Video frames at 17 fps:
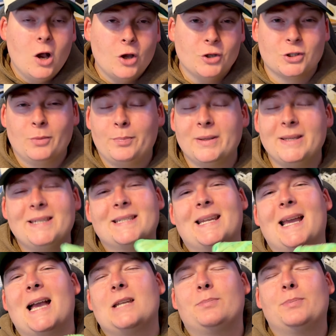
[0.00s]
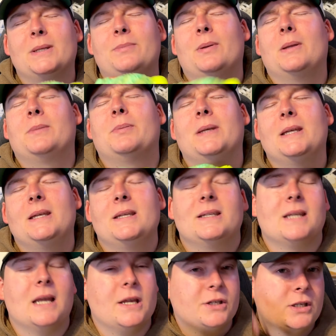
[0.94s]
Also, please, guys,
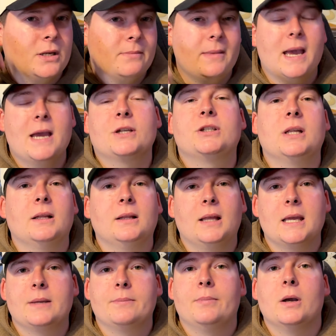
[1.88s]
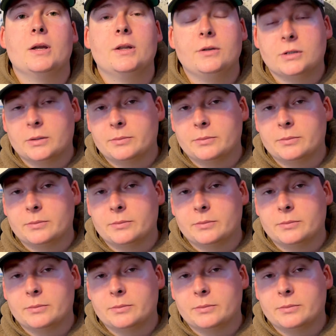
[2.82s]
please smash the like button,